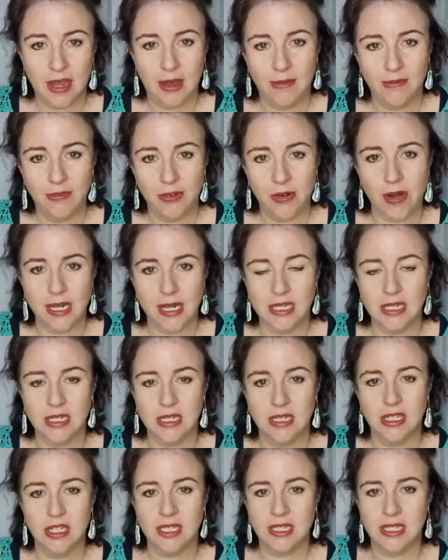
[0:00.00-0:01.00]
for us to
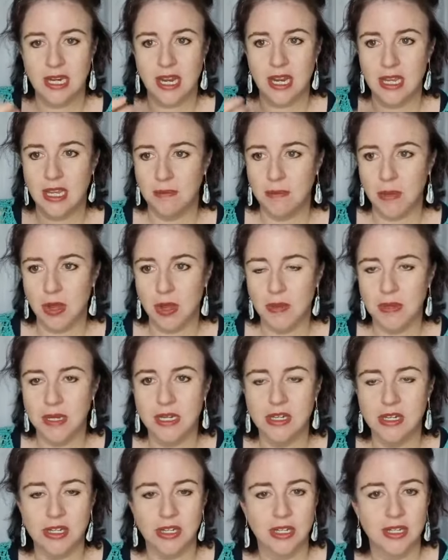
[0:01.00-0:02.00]
just take a moment
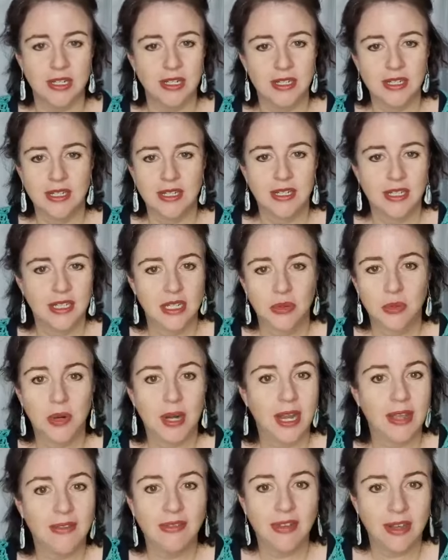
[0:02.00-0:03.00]
to
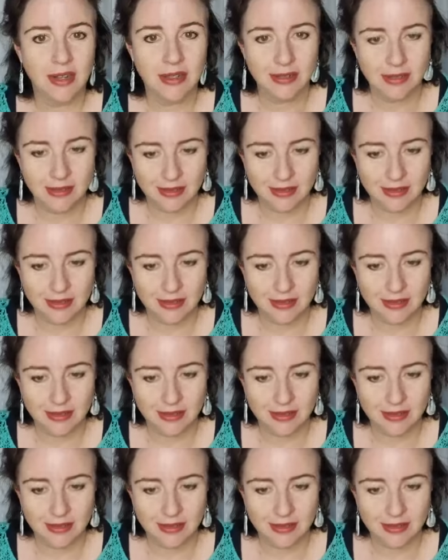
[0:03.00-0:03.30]
whatever